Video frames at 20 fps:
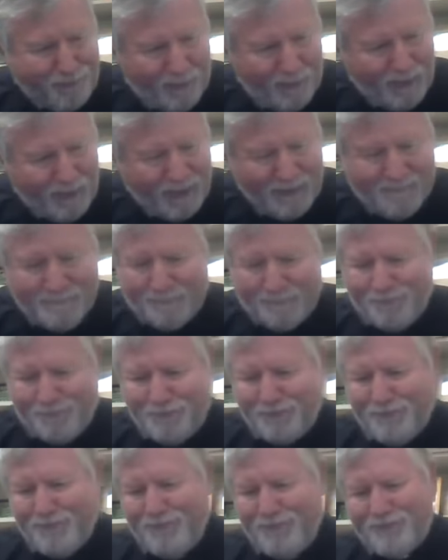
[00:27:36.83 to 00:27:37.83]

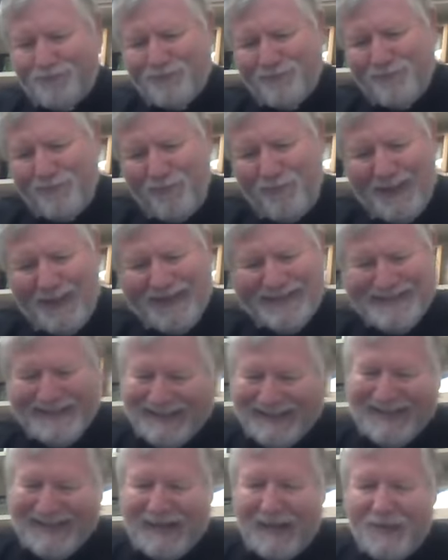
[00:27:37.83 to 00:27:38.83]

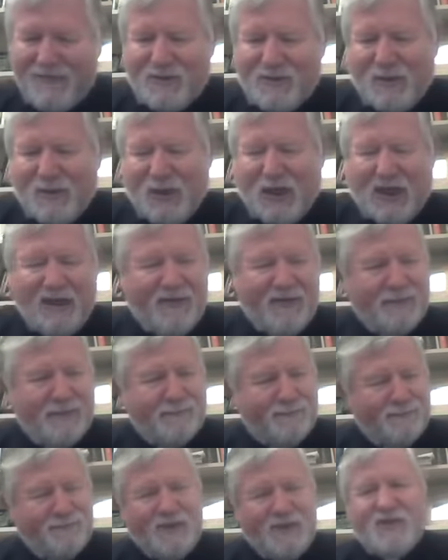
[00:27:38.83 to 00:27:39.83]
Got to have some coffee.
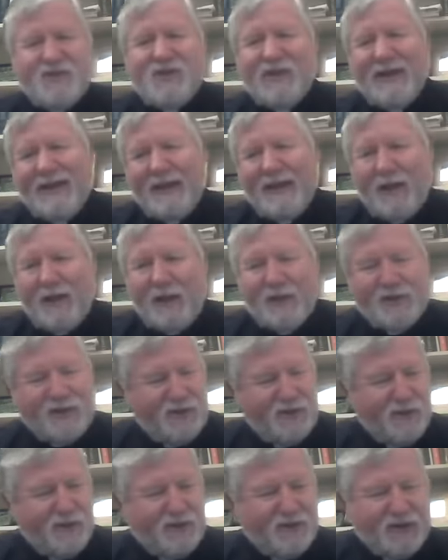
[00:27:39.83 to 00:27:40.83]
As Johnny
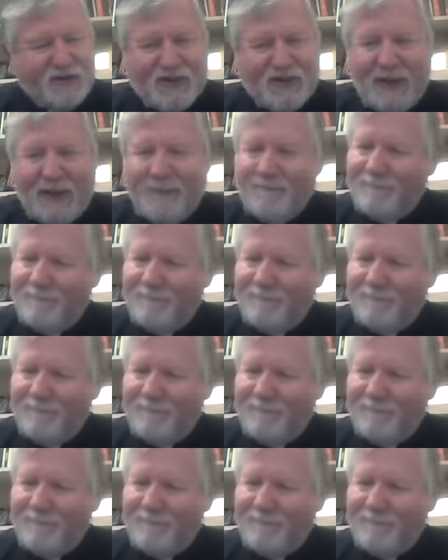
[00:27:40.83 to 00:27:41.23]
Carson used to say,